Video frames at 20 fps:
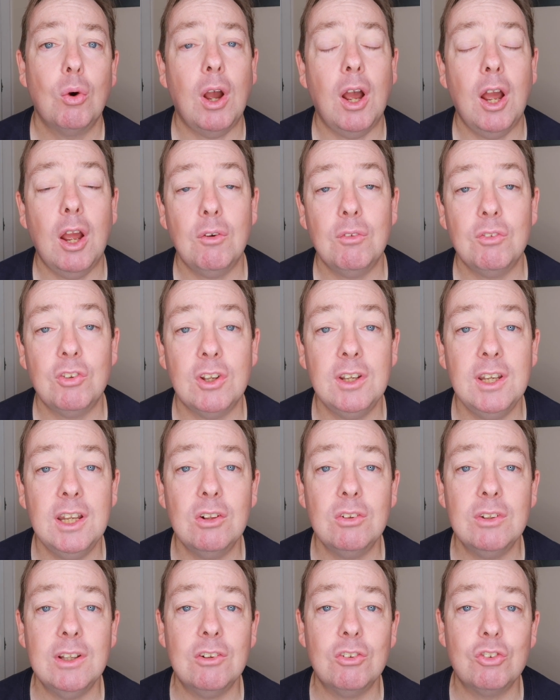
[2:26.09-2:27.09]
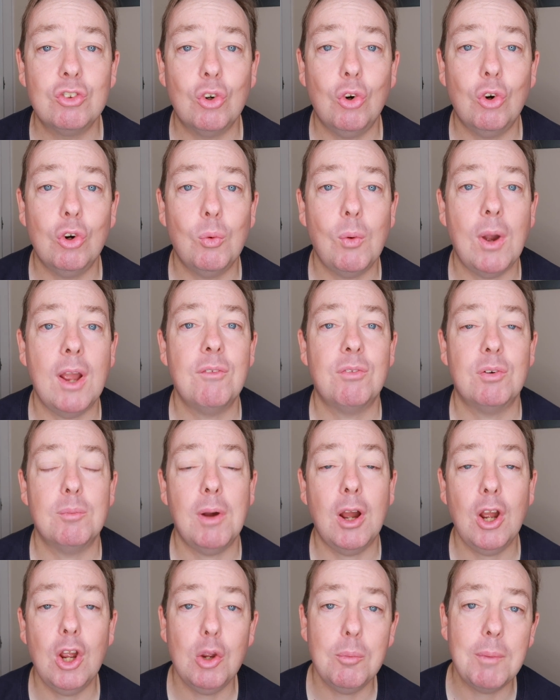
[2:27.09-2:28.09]
It was a 0-0 draw away
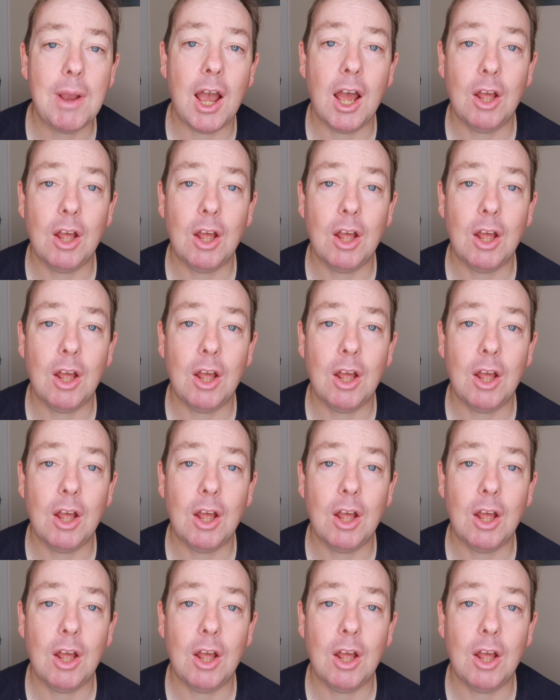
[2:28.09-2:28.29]
from home,